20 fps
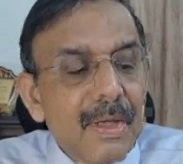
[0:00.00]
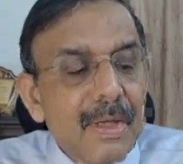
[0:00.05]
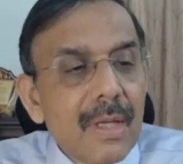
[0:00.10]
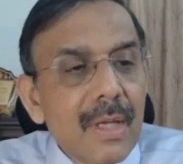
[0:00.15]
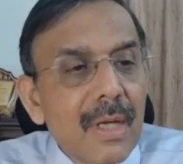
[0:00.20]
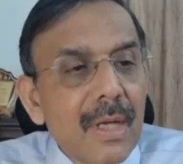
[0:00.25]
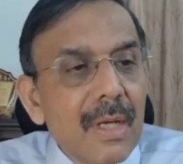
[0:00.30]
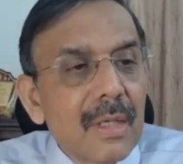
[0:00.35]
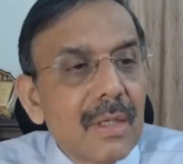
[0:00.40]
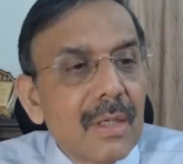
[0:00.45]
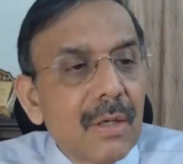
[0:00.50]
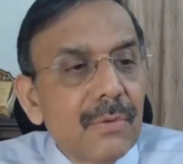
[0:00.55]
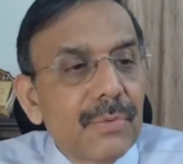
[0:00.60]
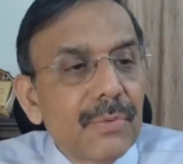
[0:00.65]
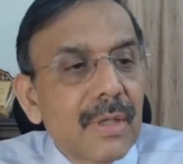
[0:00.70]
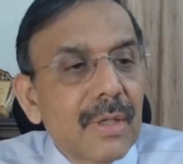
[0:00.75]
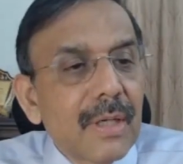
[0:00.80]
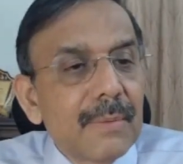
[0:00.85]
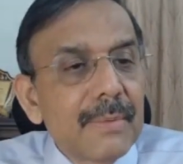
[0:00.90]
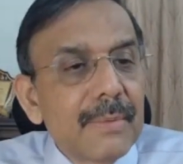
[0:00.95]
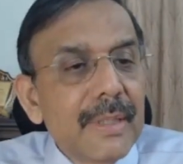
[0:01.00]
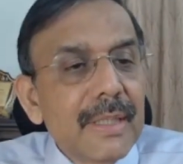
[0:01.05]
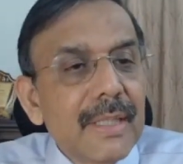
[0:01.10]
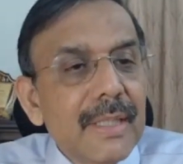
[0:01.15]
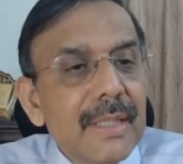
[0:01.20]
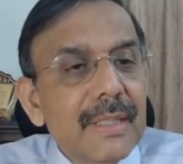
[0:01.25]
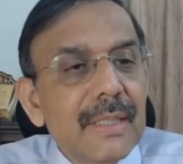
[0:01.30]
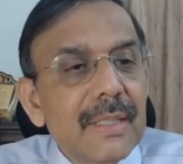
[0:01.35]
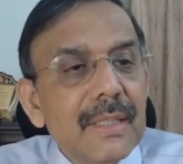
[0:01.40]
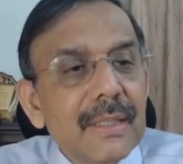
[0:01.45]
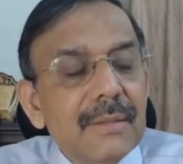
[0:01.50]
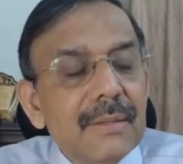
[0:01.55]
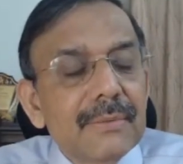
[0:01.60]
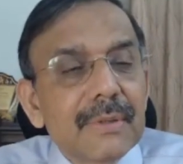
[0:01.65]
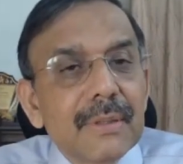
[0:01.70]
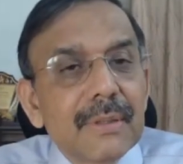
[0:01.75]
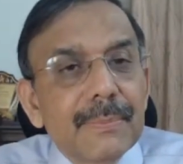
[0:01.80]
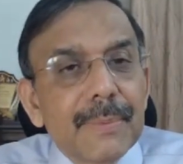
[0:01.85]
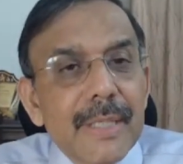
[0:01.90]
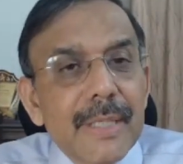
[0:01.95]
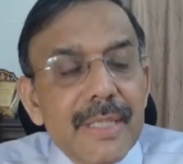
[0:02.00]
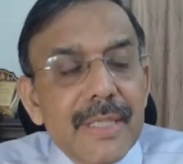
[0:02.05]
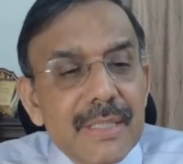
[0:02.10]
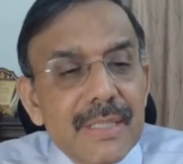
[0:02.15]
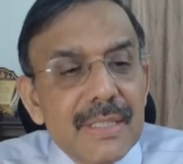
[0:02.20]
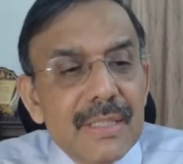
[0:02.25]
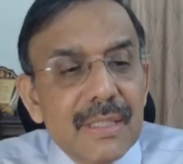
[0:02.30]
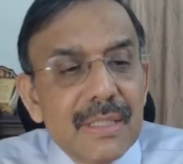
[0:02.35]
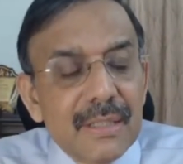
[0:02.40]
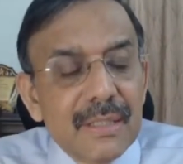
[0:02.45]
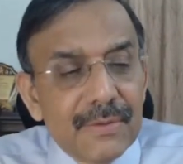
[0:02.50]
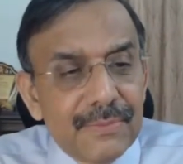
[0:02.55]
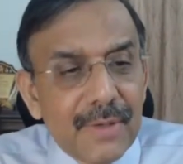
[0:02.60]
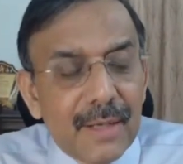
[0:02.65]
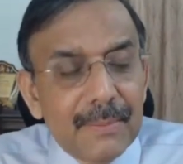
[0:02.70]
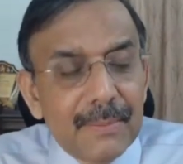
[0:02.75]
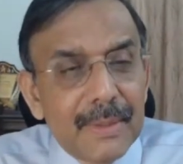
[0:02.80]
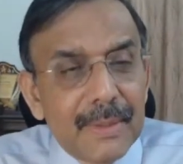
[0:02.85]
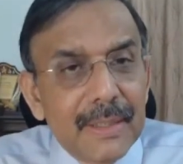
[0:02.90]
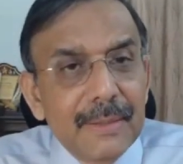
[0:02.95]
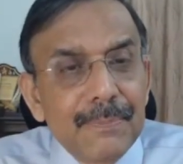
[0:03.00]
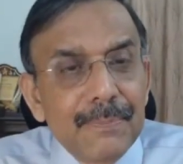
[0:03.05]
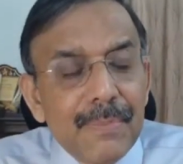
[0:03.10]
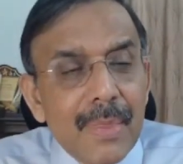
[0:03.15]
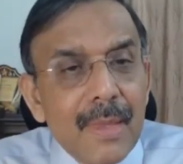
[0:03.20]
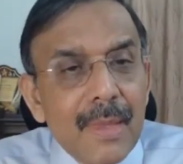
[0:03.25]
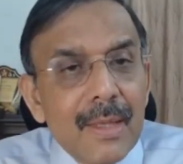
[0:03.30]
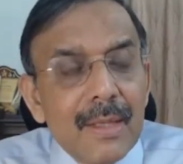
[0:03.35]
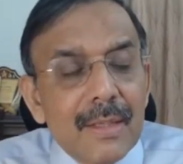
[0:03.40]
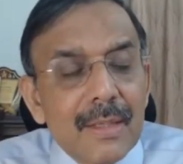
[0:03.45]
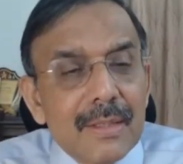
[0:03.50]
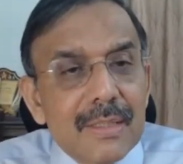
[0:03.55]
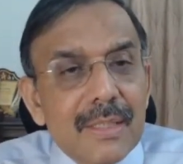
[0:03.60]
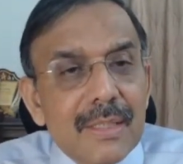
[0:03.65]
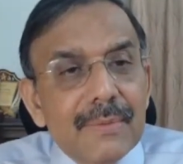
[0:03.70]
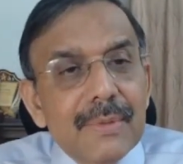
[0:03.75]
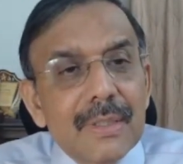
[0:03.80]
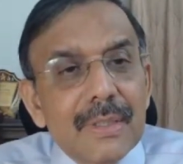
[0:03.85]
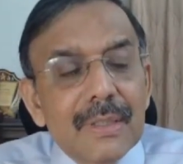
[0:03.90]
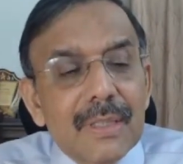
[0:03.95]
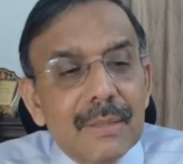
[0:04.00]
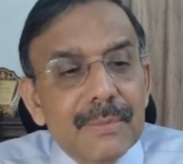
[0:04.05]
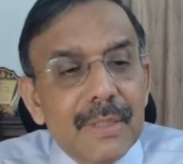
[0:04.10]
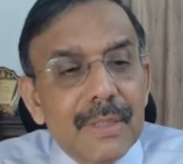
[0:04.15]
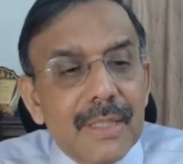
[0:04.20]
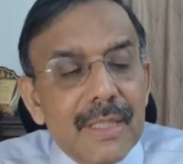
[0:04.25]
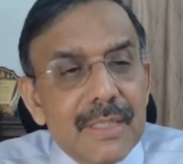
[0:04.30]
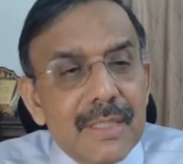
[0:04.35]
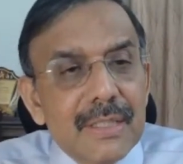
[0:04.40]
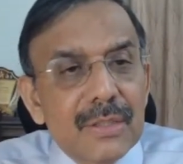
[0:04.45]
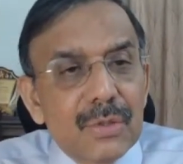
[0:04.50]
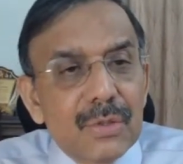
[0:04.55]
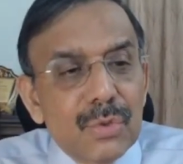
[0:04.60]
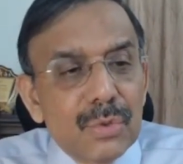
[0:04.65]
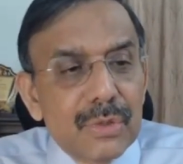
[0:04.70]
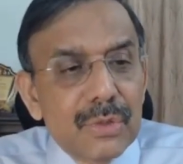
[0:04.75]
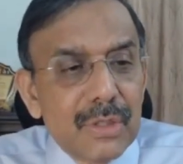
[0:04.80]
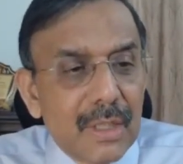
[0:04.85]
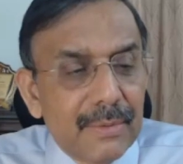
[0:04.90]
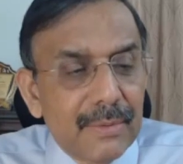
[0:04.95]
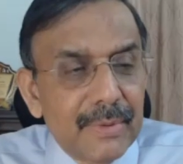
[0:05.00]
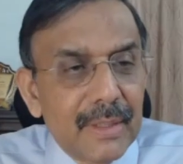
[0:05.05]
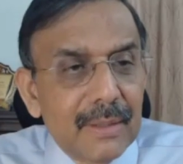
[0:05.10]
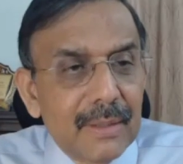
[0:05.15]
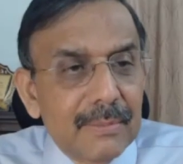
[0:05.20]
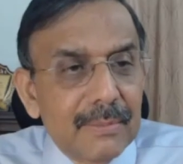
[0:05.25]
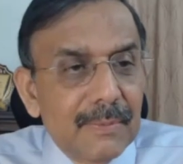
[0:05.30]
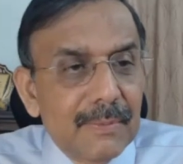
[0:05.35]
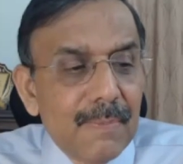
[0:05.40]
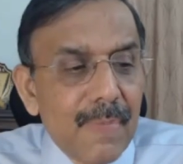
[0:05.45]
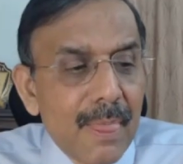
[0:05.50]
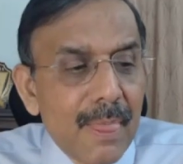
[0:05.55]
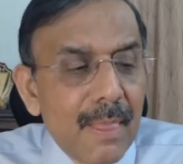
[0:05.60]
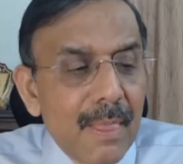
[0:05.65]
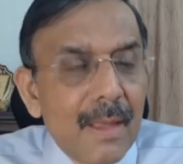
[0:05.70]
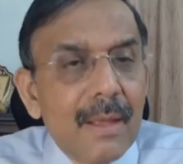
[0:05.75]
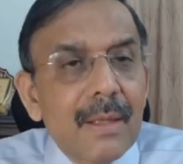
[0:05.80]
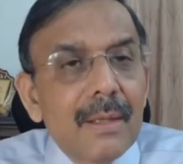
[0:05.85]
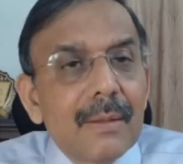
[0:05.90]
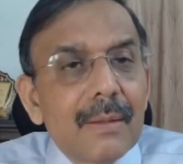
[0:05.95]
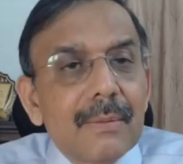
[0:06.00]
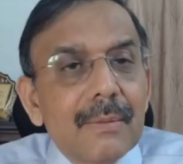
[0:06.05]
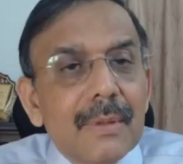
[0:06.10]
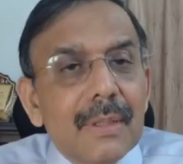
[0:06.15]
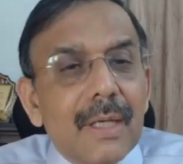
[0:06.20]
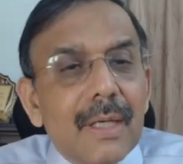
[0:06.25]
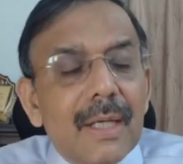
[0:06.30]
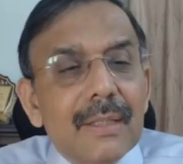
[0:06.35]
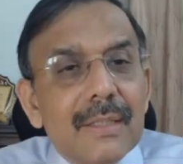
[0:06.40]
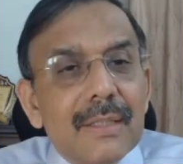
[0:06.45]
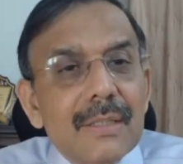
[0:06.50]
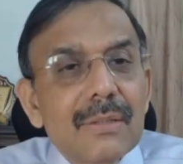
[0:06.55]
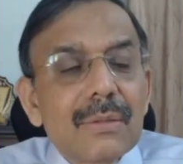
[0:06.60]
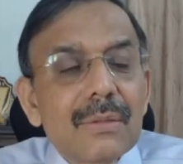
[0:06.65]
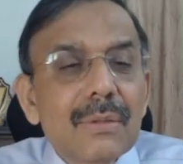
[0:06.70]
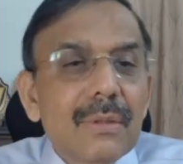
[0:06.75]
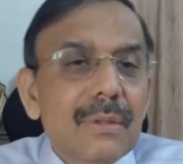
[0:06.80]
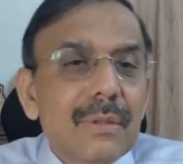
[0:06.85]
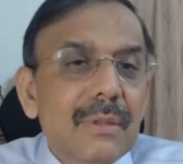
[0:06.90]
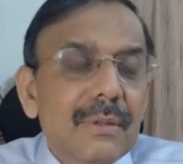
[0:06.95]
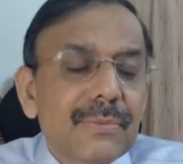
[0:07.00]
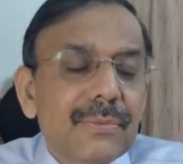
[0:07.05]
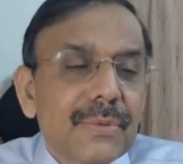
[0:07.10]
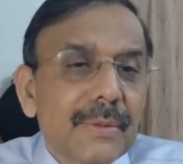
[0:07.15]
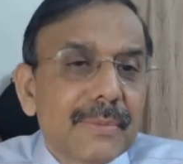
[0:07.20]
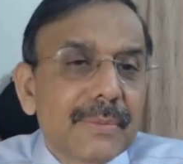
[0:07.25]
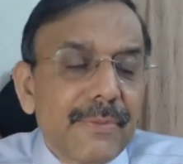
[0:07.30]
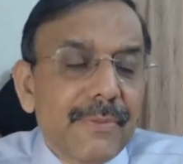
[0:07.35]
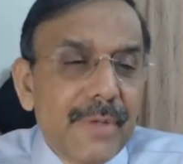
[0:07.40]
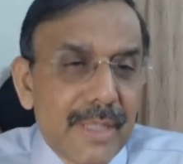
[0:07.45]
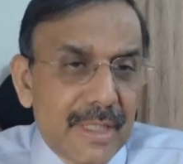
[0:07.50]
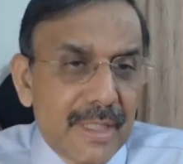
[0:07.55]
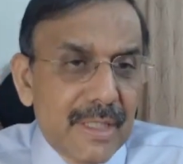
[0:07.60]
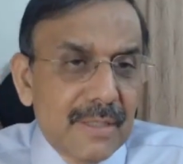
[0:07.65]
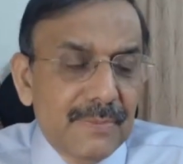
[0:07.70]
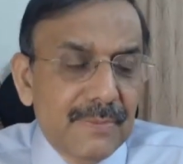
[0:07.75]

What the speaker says: Now for communicating with the patients and the family, several communication tools are available, and these are all from the West.